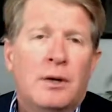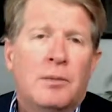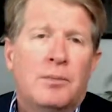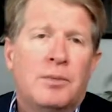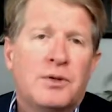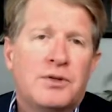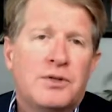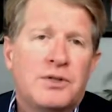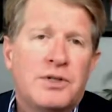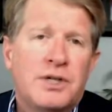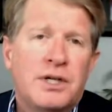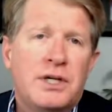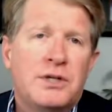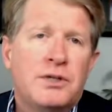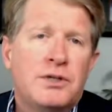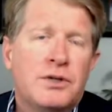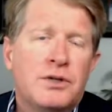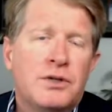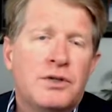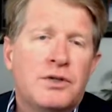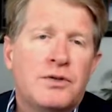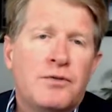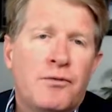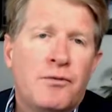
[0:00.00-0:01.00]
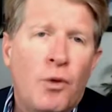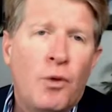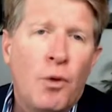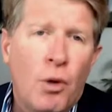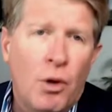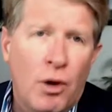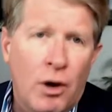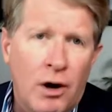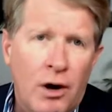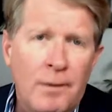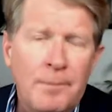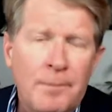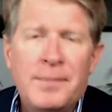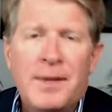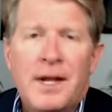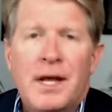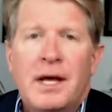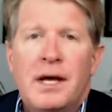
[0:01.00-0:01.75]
procedures for